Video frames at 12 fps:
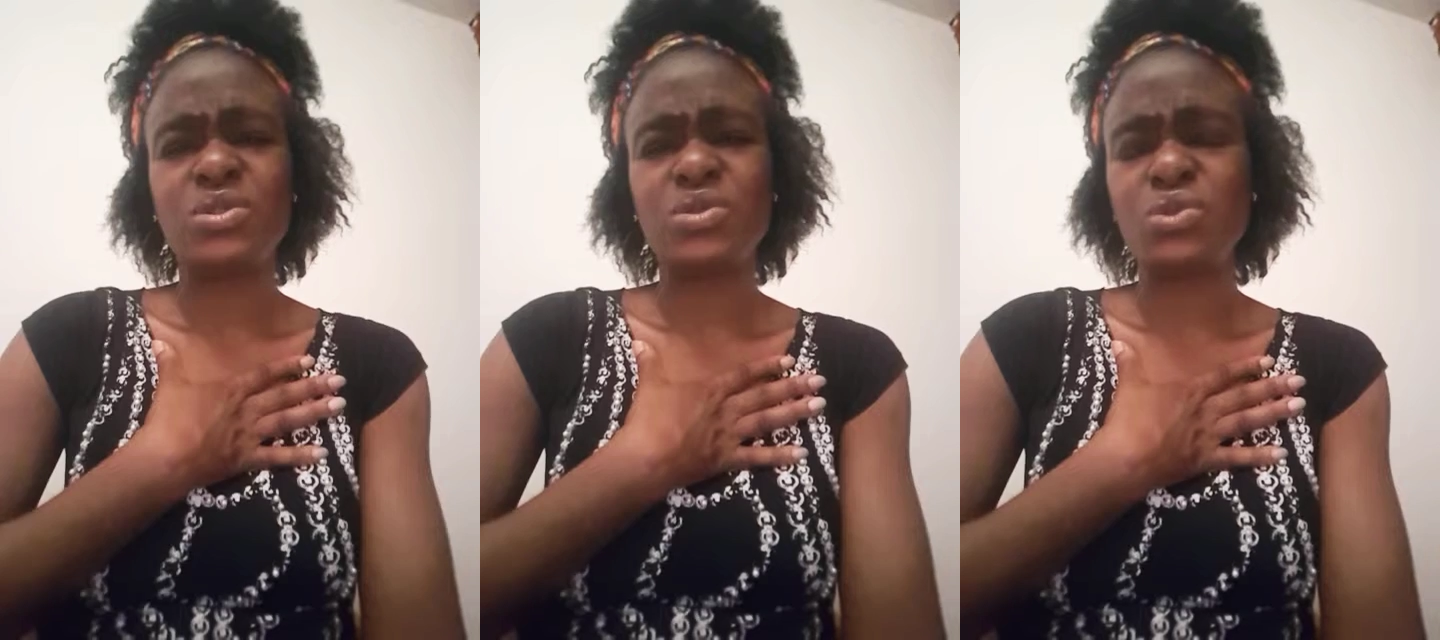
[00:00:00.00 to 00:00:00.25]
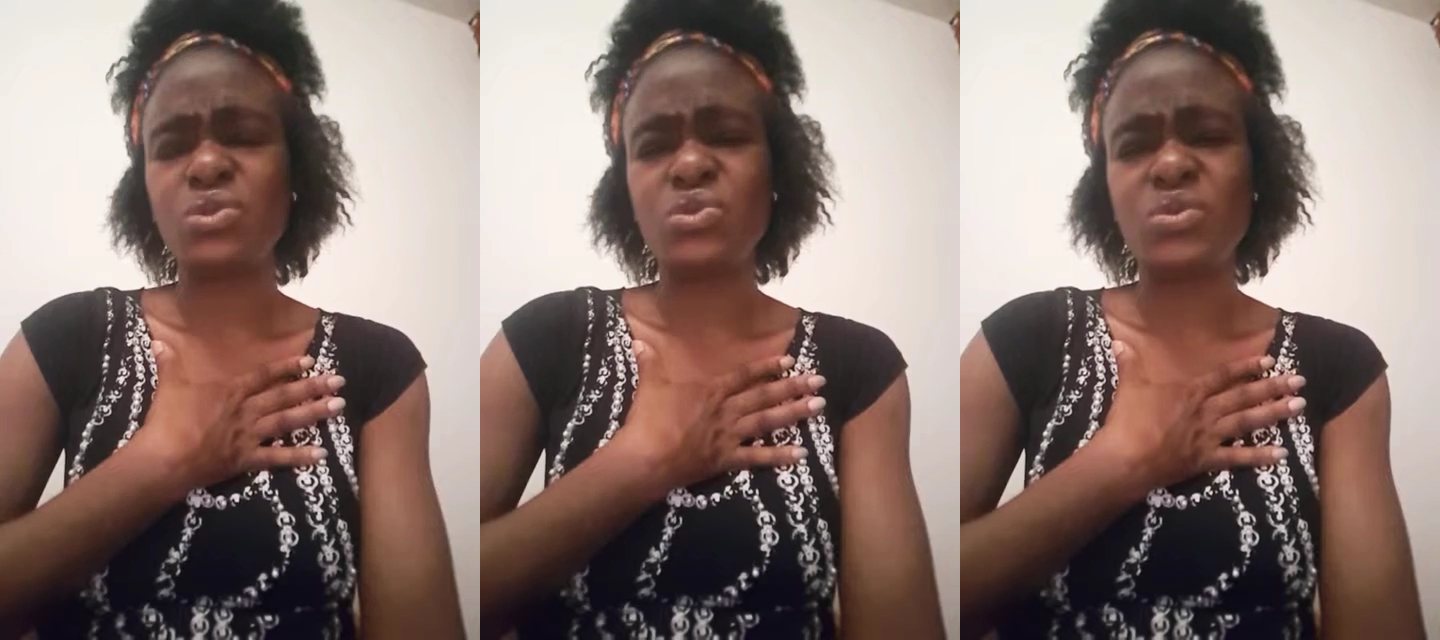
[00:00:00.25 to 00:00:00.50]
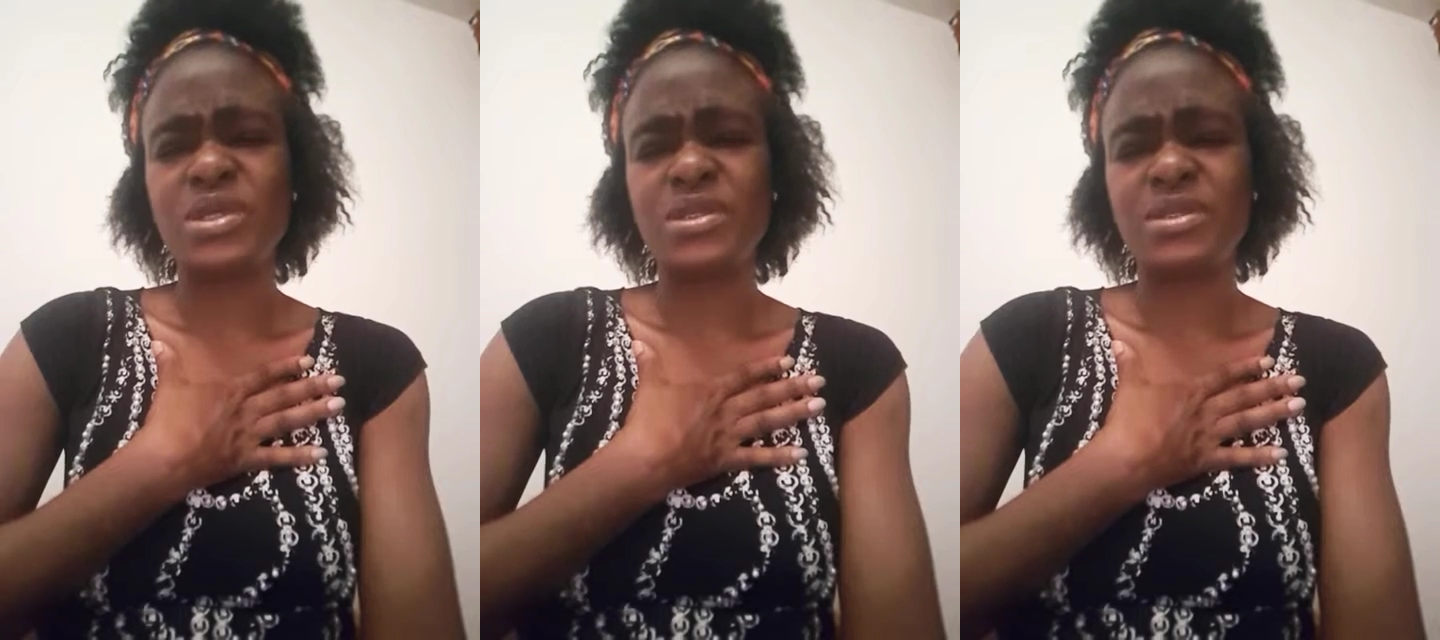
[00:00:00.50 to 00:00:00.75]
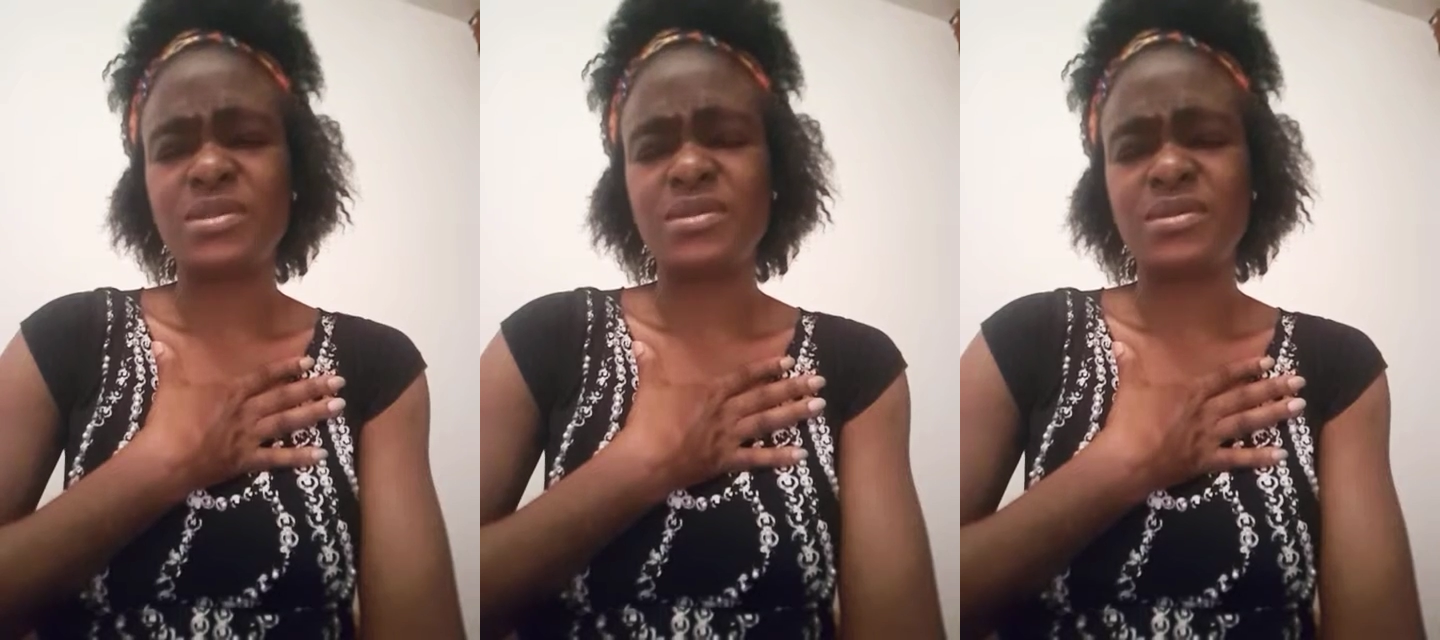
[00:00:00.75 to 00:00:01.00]
to do
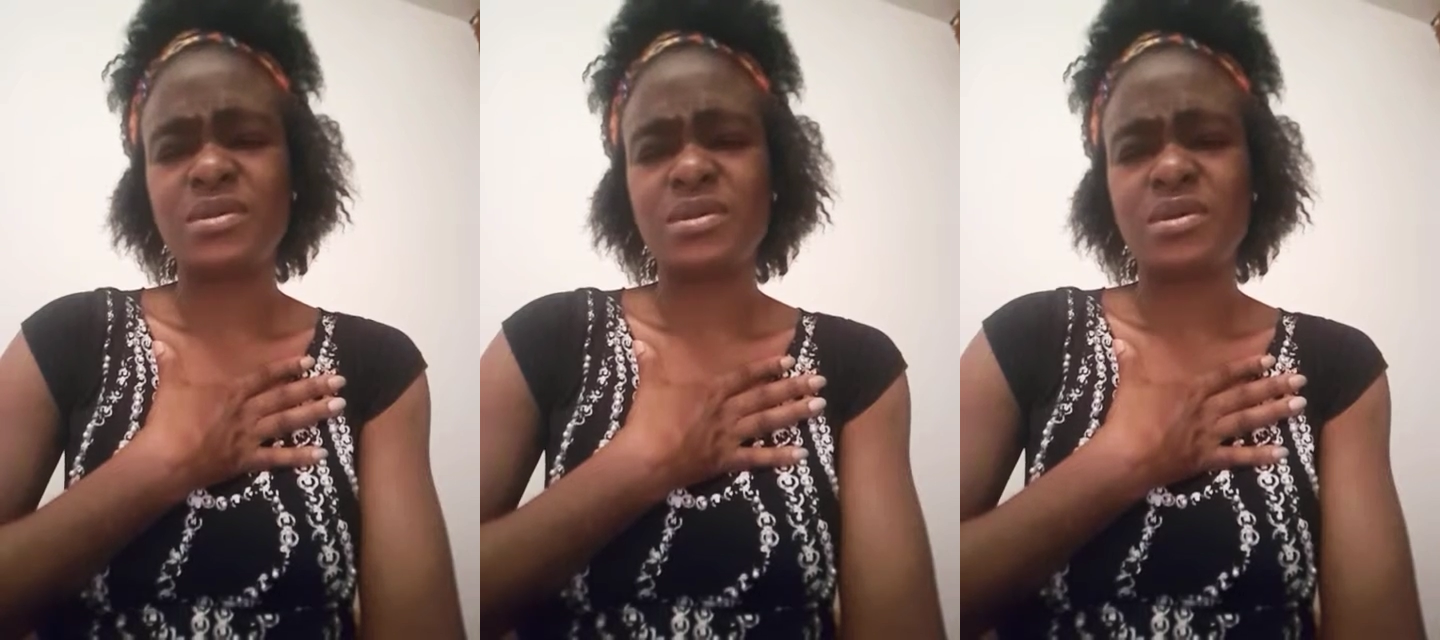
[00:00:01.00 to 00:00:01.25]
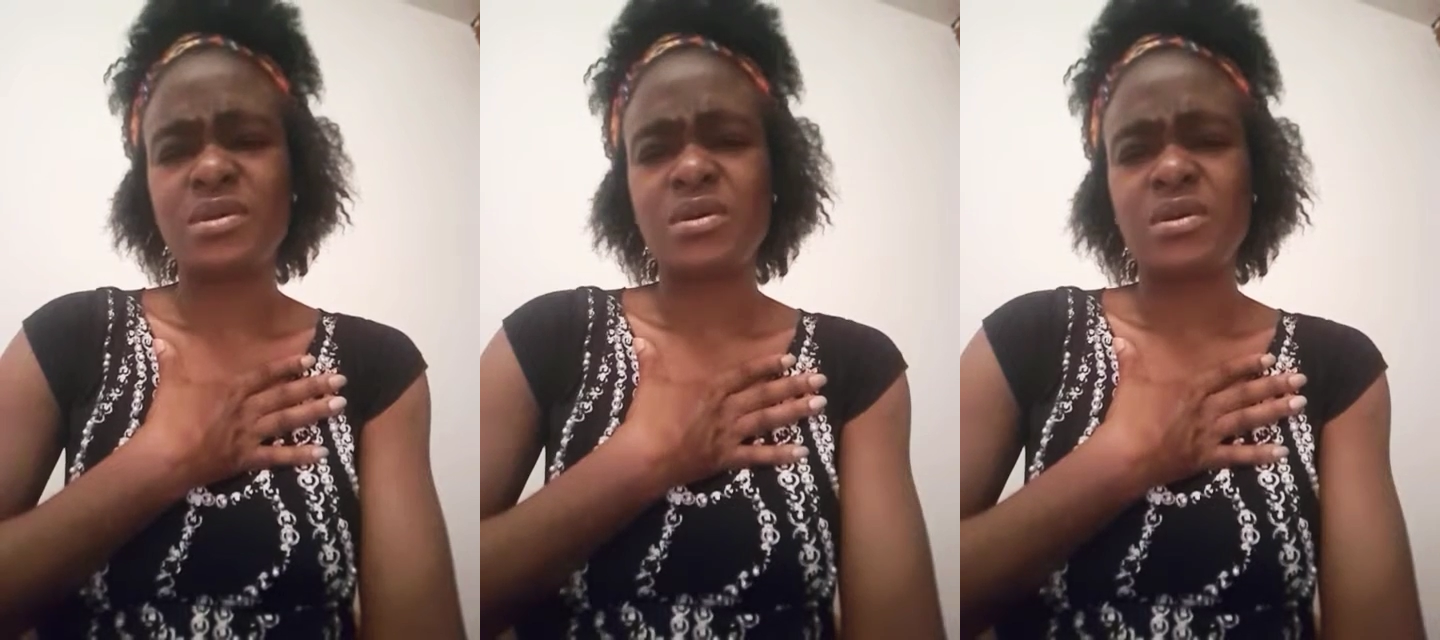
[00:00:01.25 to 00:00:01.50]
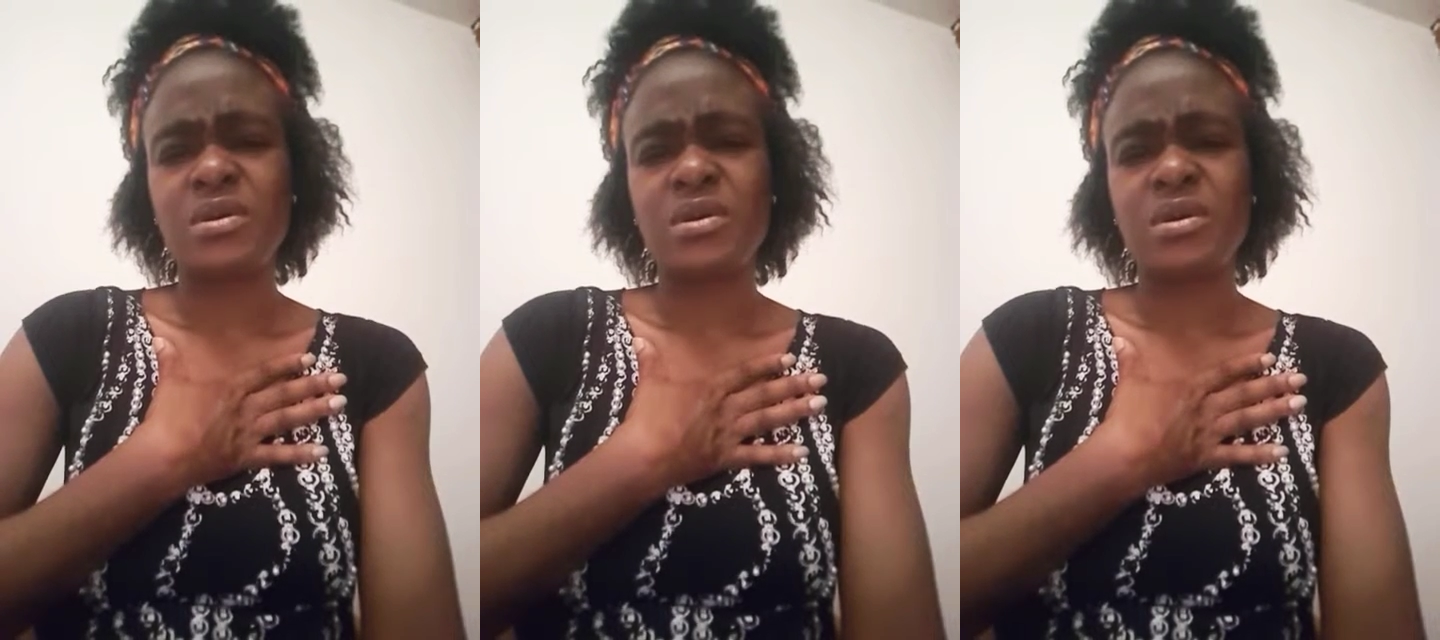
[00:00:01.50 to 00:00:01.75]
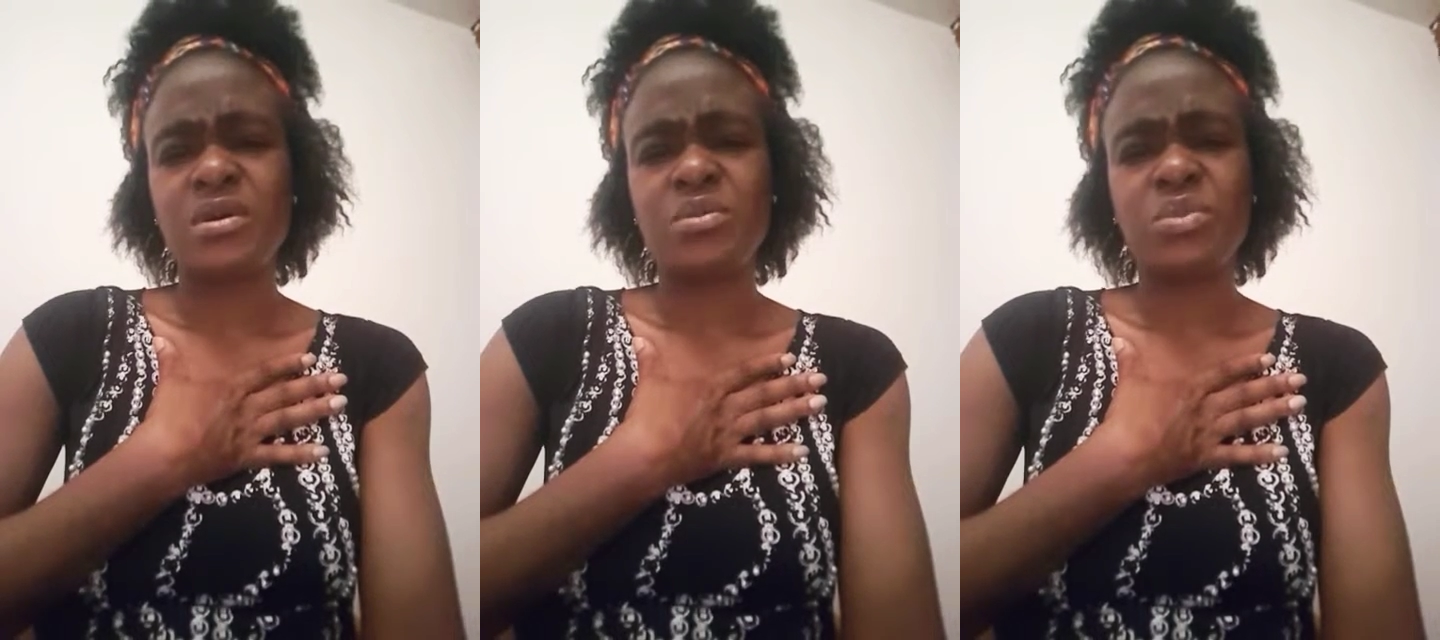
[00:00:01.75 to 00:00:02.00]
it.
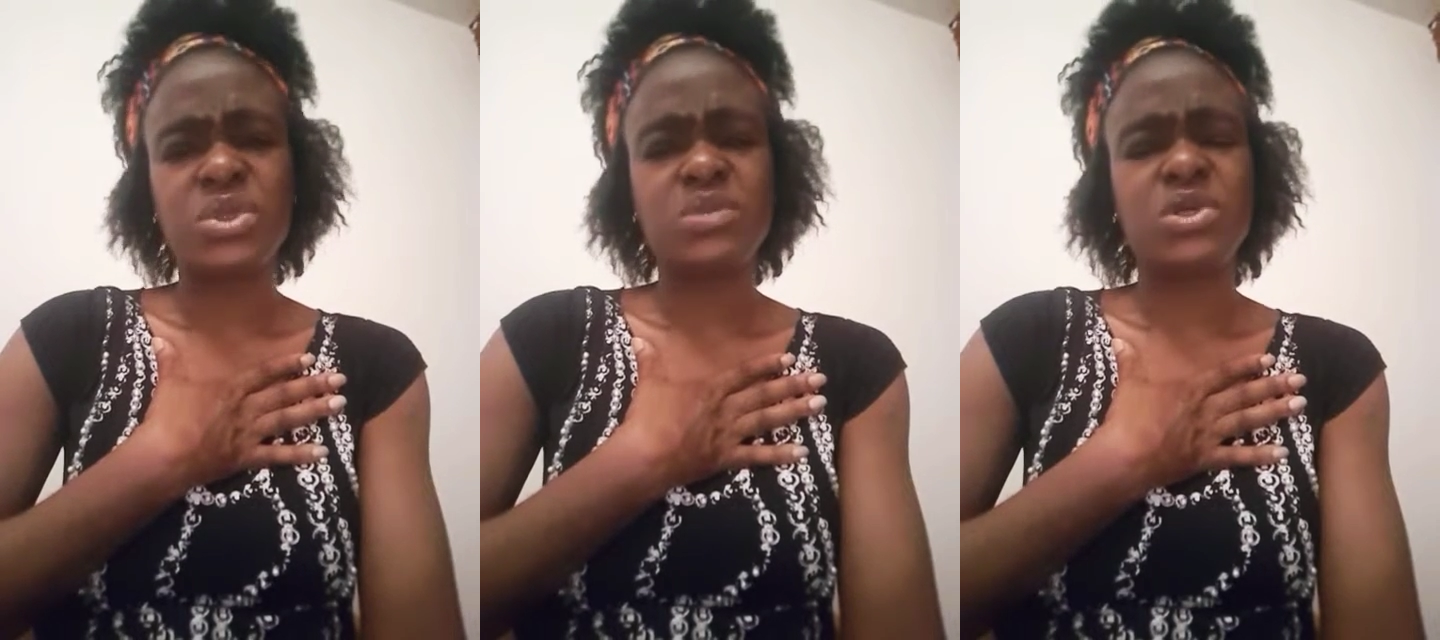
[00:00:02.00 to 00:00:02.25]
But